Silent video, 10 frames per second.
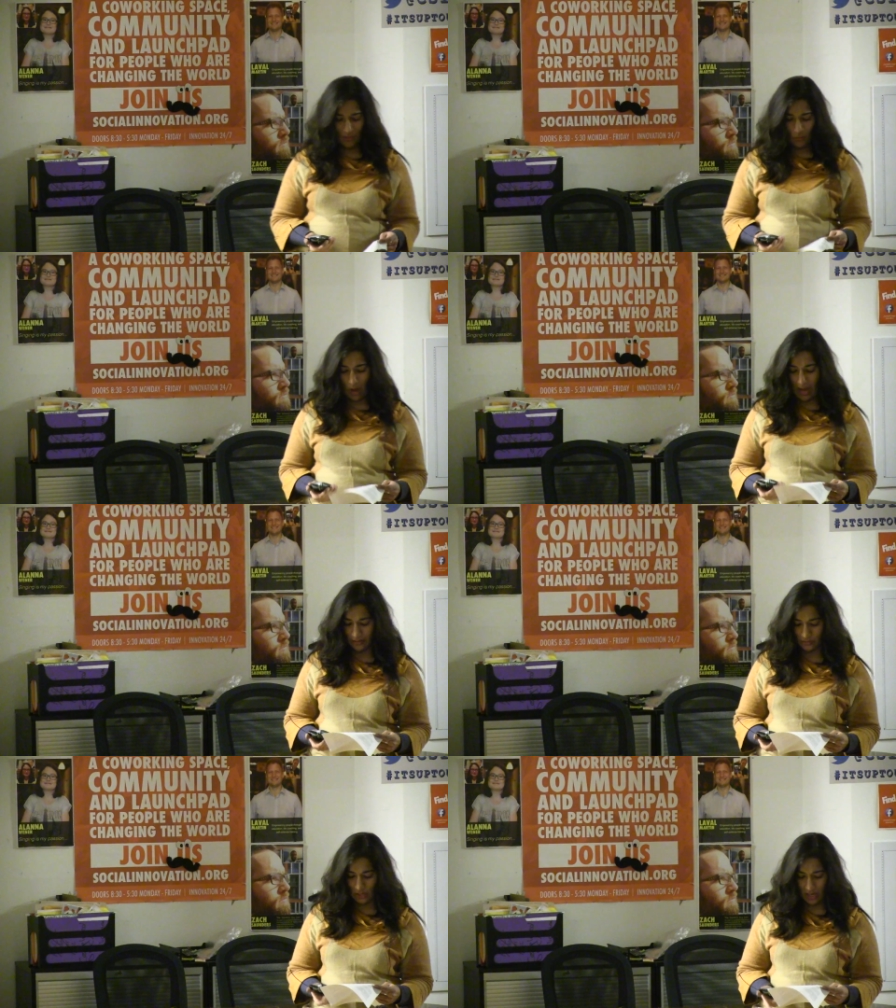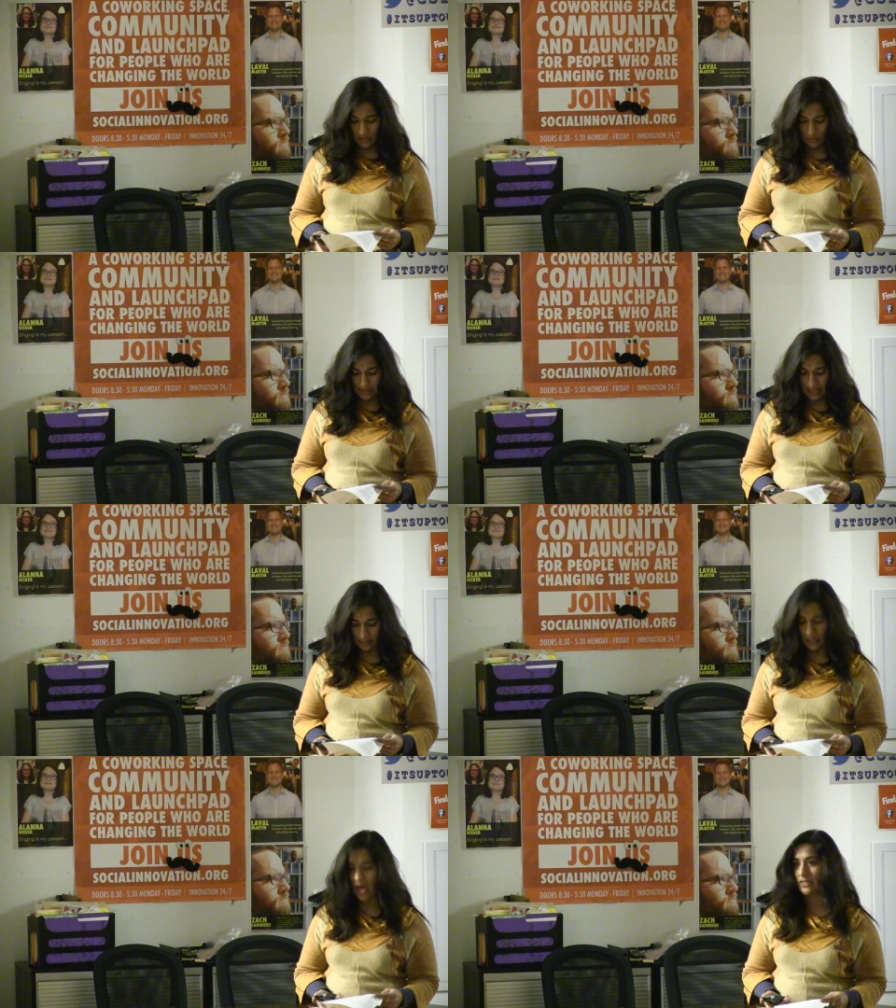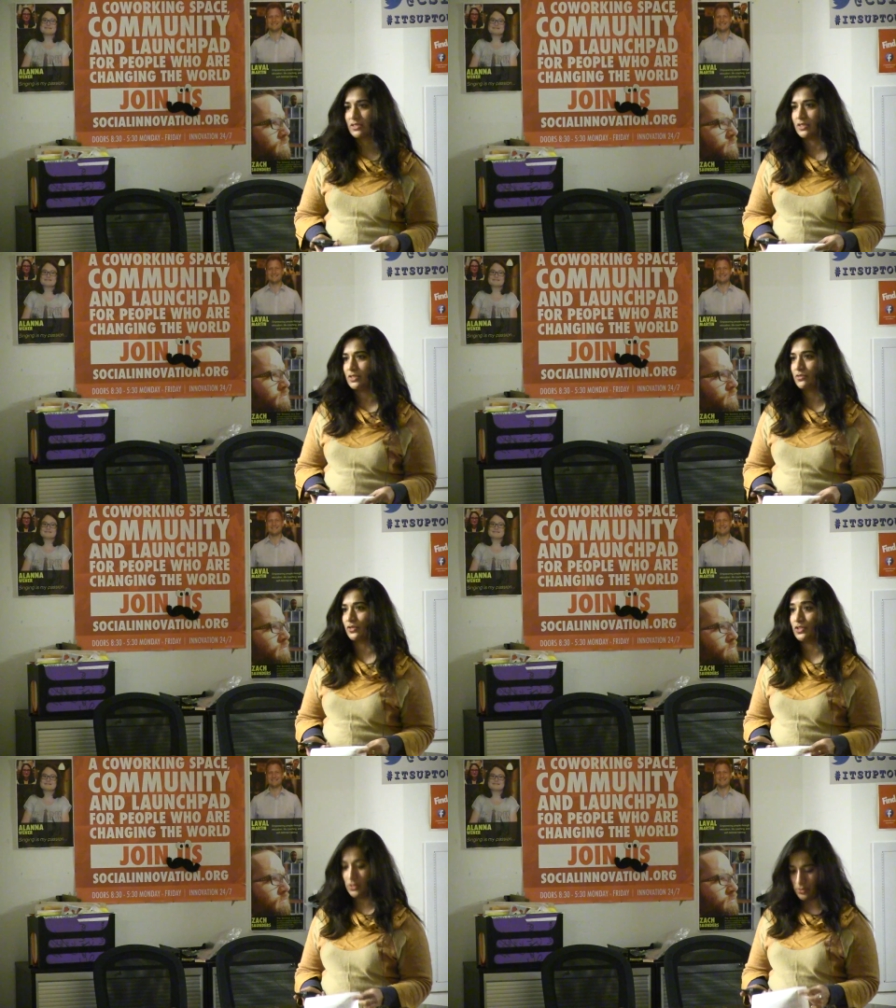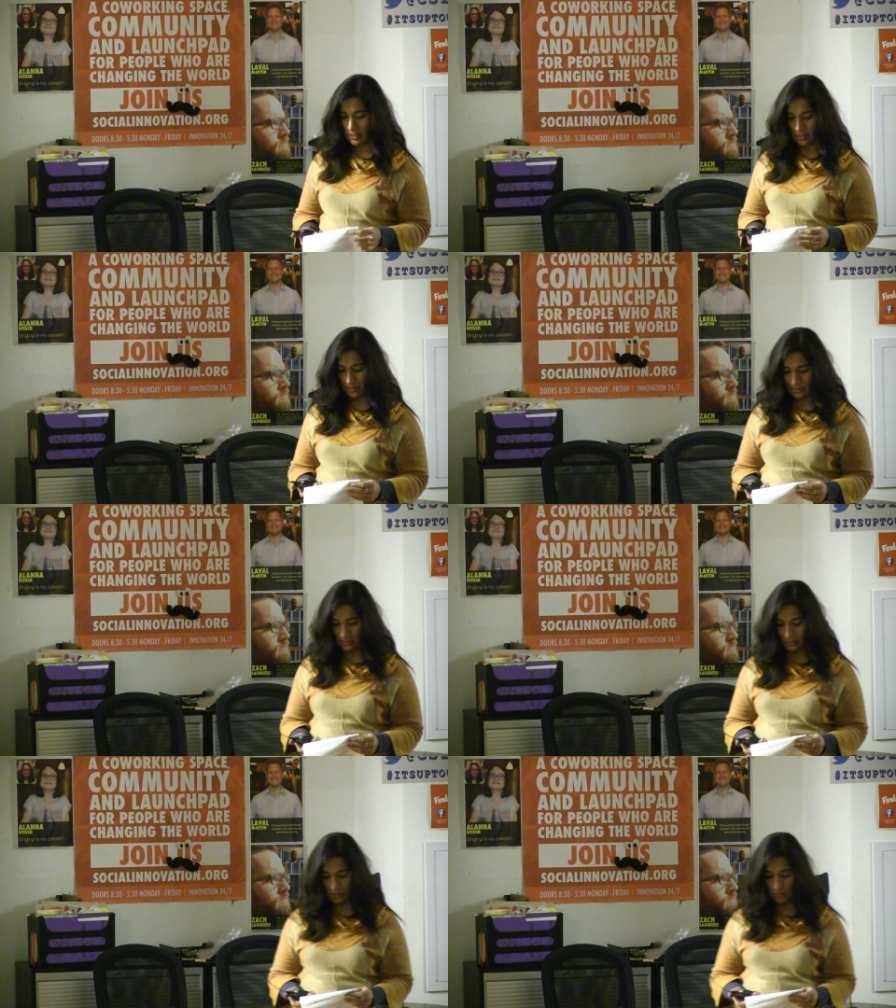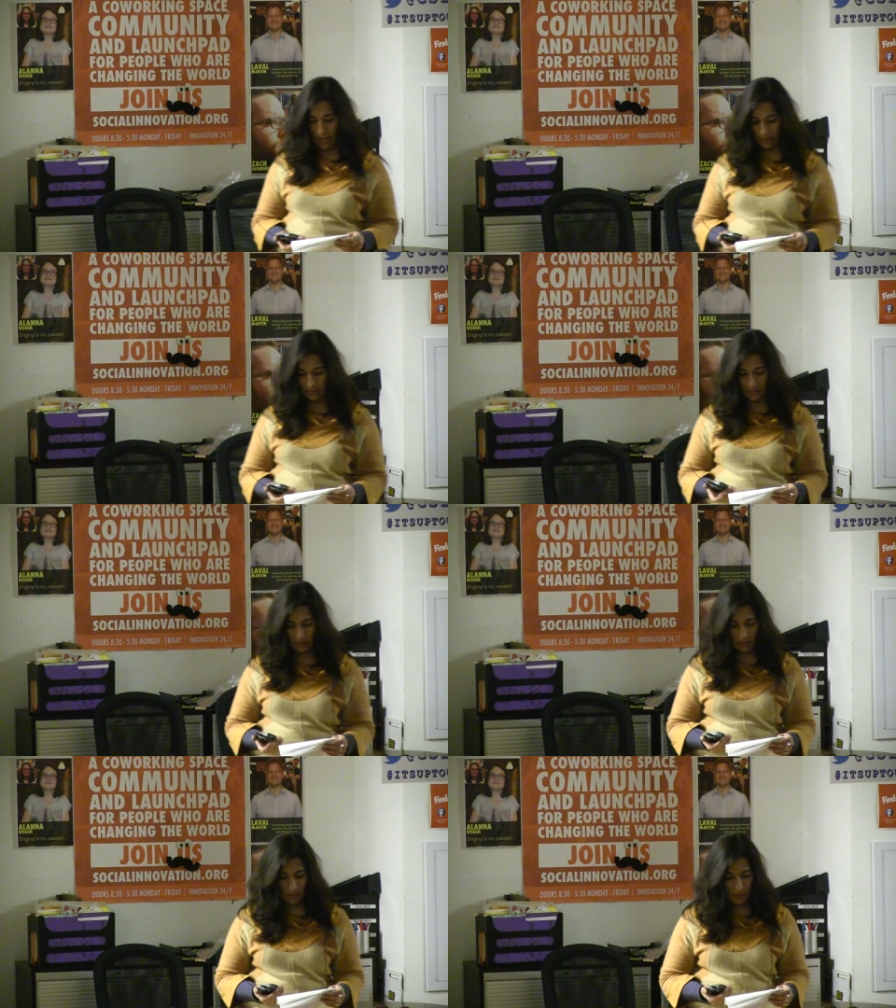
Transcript: while Josh was held hostage for 2 years and 2 months.